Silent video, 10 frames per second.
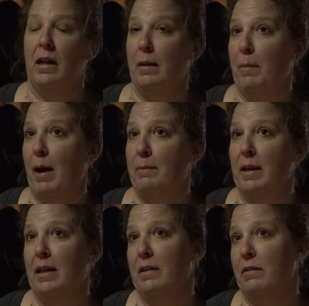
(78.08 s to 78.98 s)
lot of
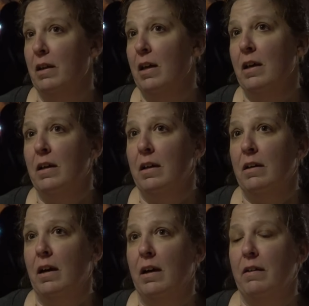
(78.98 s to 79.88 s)
popping and
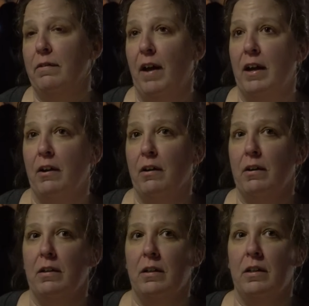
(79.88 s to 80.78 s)
uh,
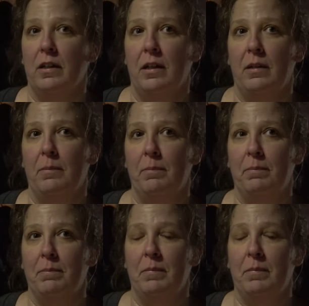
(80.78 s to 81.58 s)
fire um,